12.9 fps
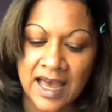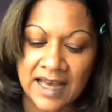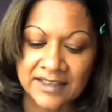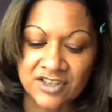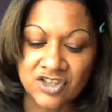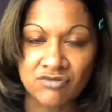
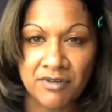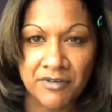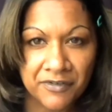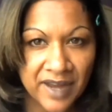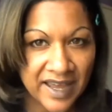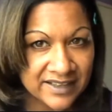and to
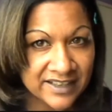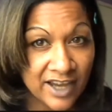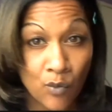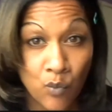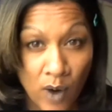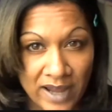reflect
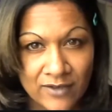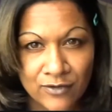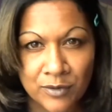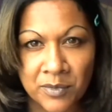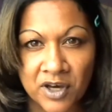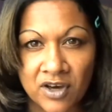it away
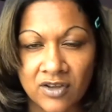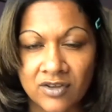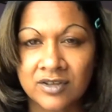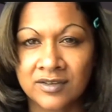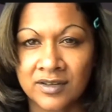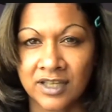from
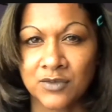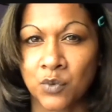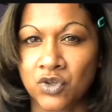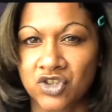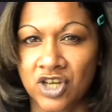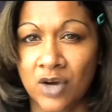Earth. That's
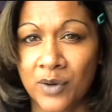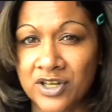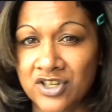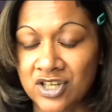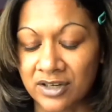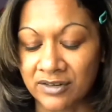what
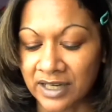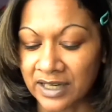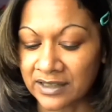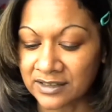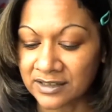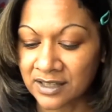
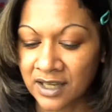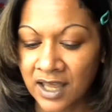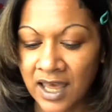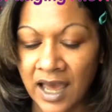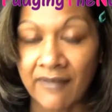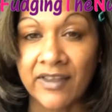geoengineering is.
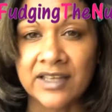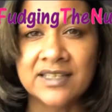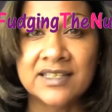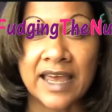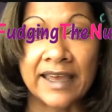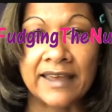And they're
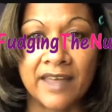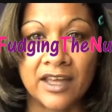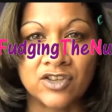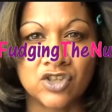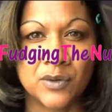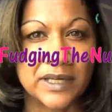saying
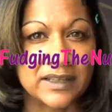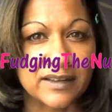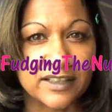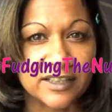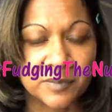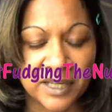they're doing
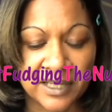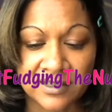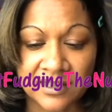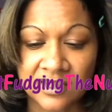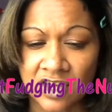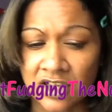this
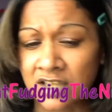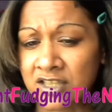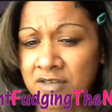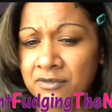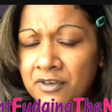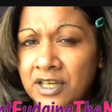because it's going to
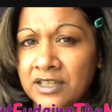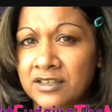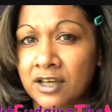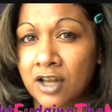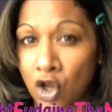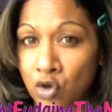
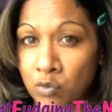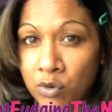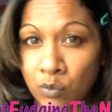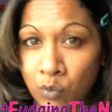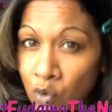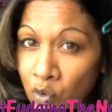defeat
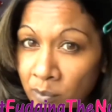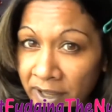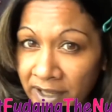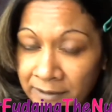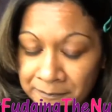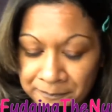global
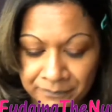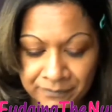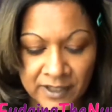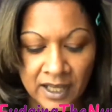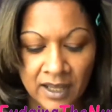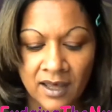warming.
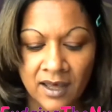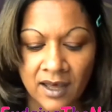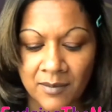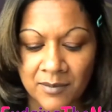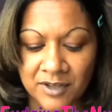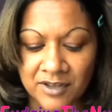
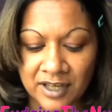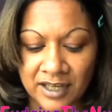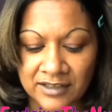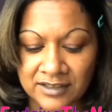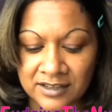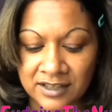And the thing
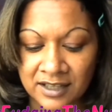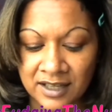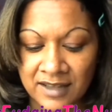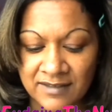is,